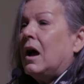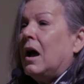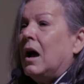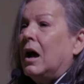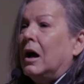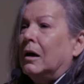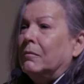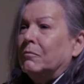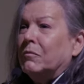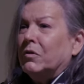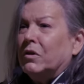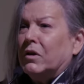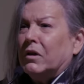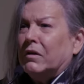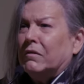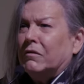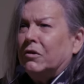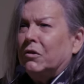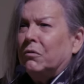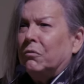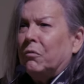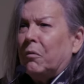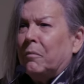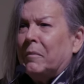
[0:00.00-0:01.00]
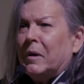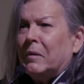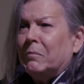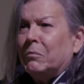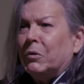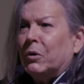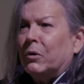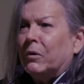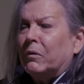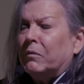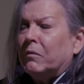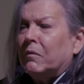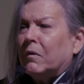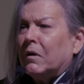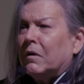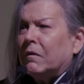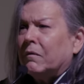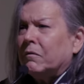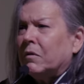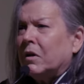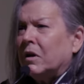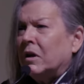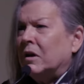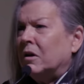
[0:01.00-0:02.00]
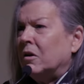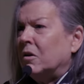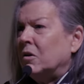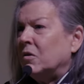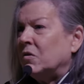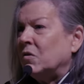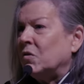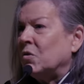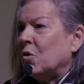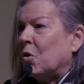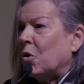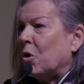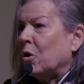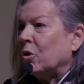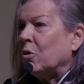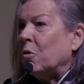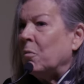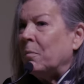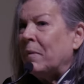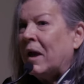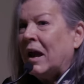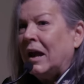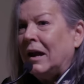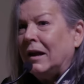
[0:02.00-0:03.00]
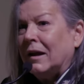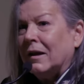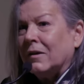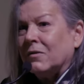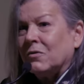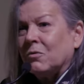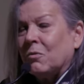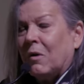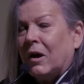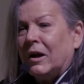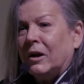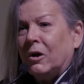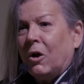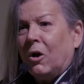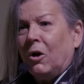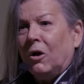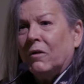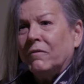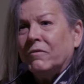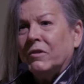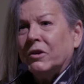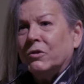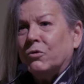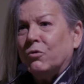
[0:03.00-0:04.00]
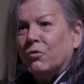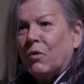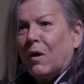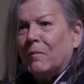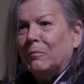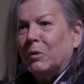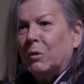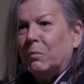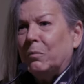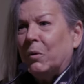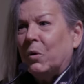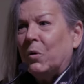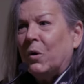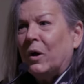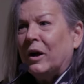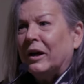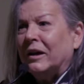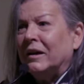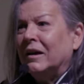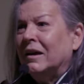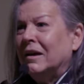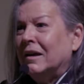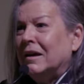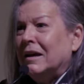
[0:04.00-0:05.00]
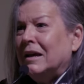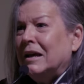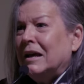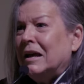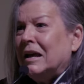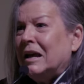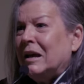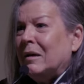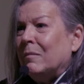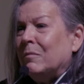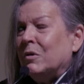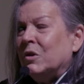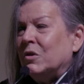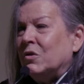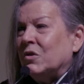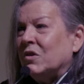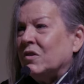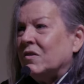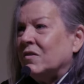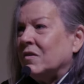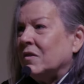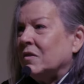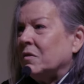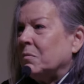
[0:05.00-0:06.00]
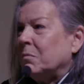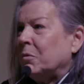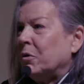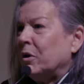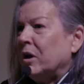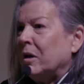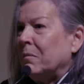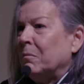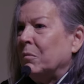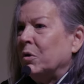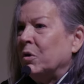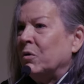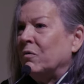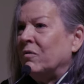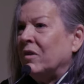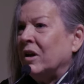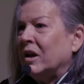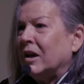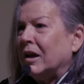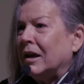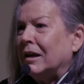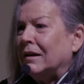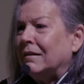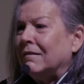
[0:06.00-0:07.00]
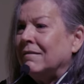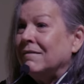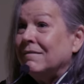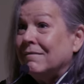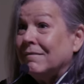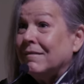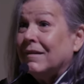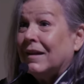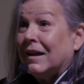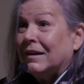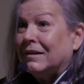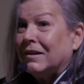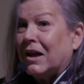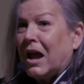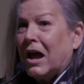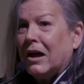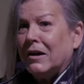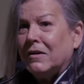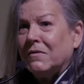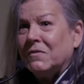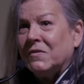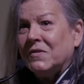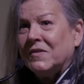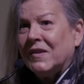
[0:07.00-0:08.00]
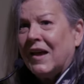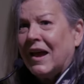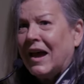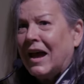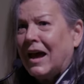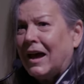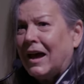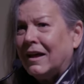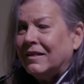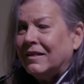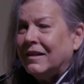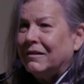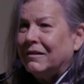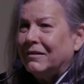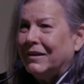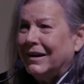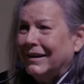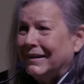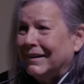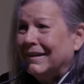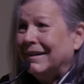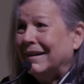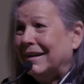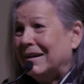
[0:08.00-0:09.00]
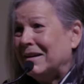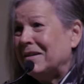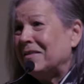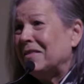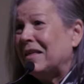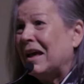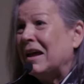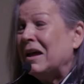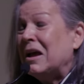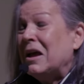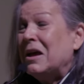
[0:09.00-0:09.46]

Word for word: Um, you remember in historical paintings, right, all of the drummer boy images. It's pretty moving and, and kind of sad that